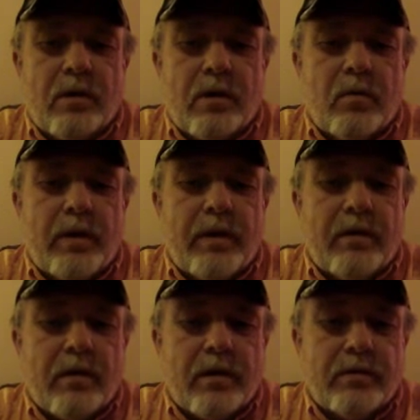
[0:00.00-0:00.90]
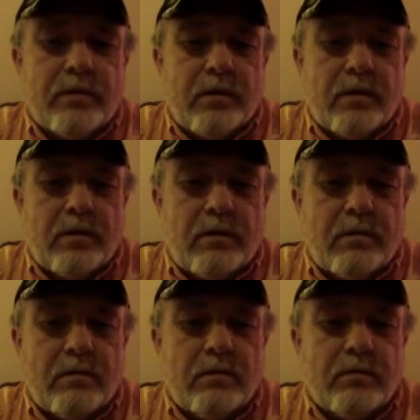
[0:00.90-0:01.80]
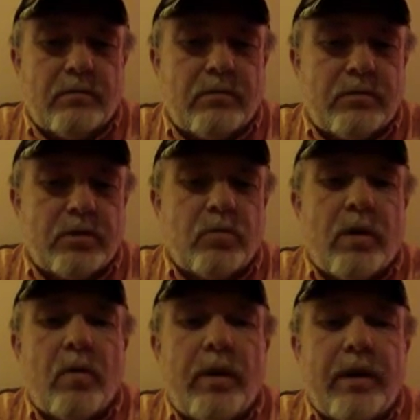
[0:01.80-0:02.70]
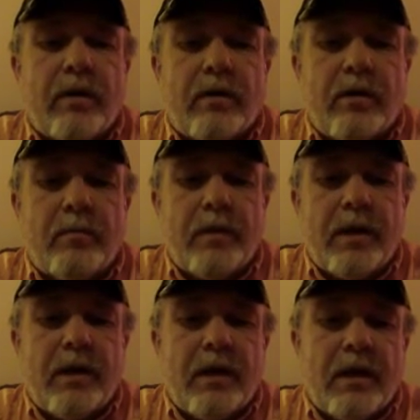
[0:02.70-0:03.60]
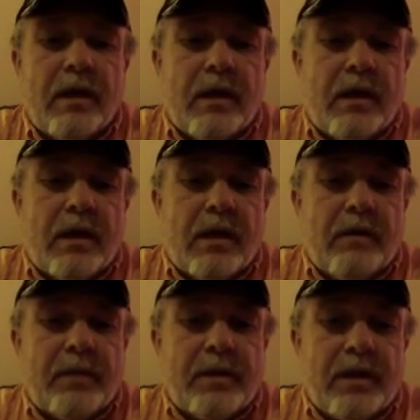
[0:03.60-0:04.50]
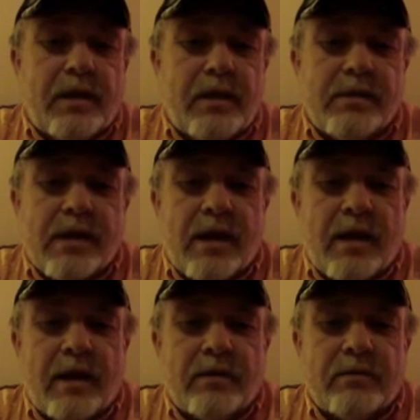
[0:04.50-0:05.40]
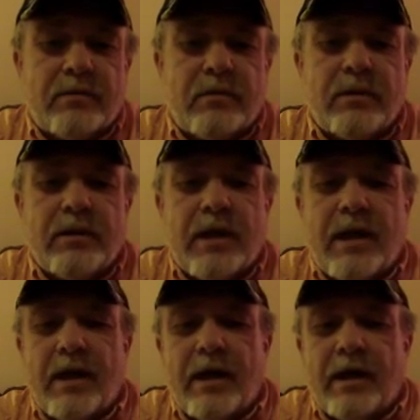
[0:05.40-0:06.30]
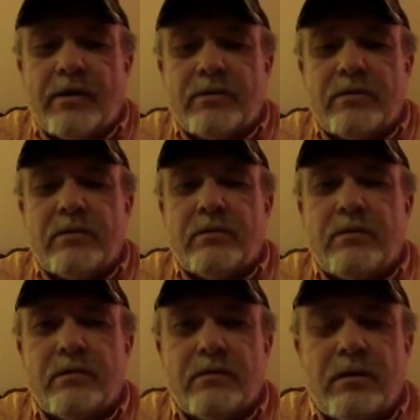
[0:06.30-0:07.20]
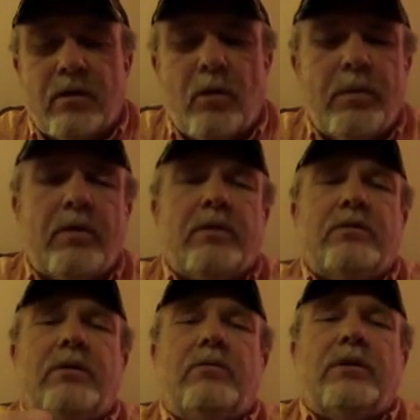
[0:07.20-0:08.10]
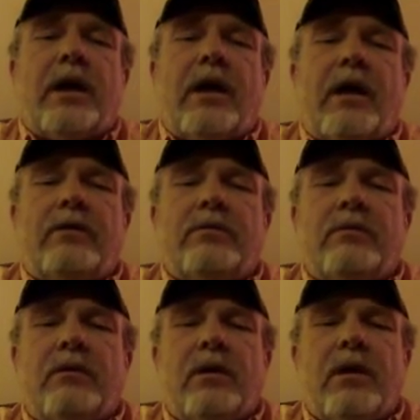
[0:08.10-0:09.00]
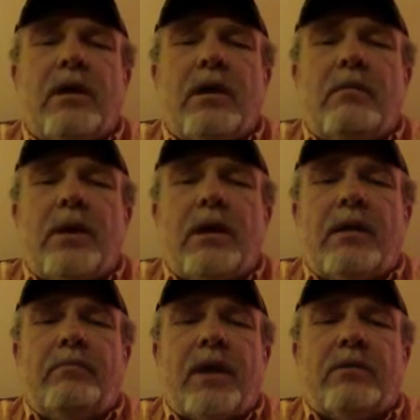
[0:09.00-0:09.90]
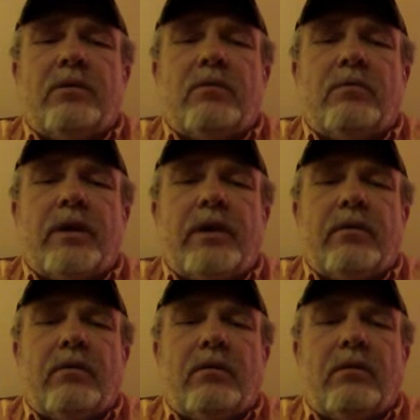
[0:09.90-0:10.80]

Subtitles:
Again, the weed guard is just the way a weed guard ought to be. And let me tell you, these eyes. Look at the eyes. Hope y'all can see those eyes. Man, them things look real.